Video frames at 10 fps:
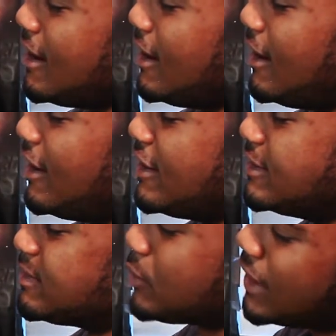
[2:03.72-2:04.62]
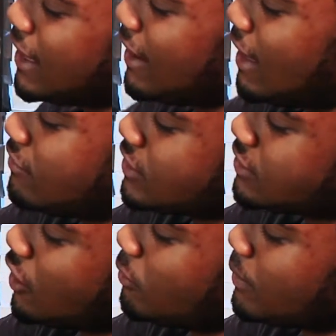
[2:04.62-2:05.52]
Right now I have
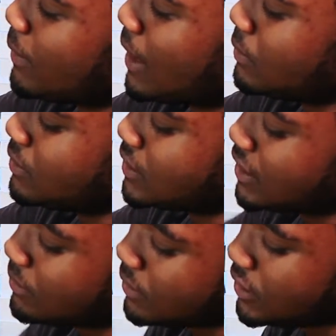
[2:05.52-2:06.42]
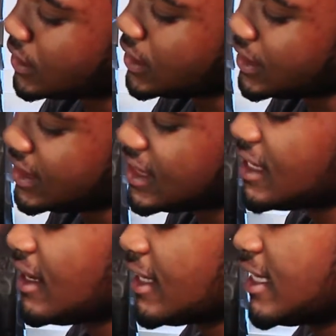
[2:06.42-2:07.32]
his open mandibles in, but usually
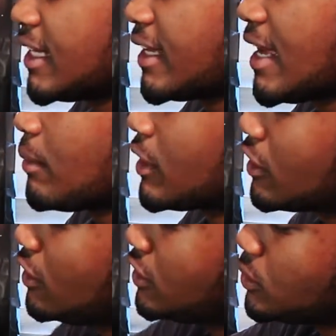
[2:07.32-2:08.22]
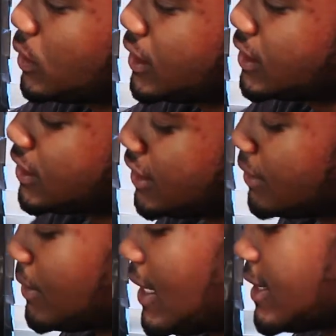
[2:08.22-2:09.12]
I think it came with the closed ones in
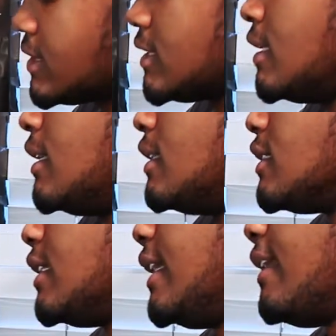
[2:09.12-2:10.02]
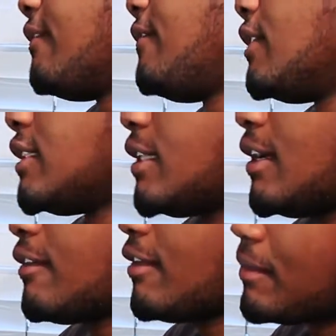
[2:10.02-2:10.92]
the box. So yeah, first
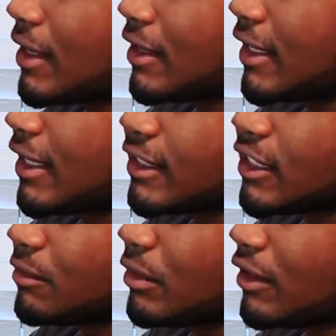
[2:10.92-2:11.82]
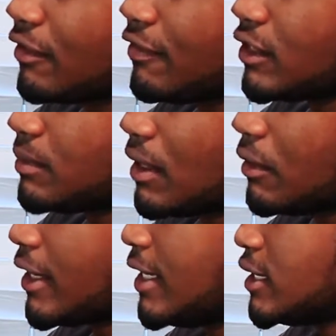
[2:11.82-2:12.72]
off, I'm not going to get into the Predator first, but
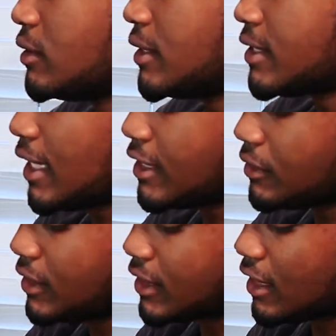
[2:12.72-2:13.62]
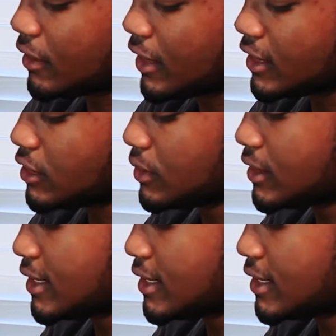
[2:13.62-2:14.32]
I'll get into accessories, then I'll get into its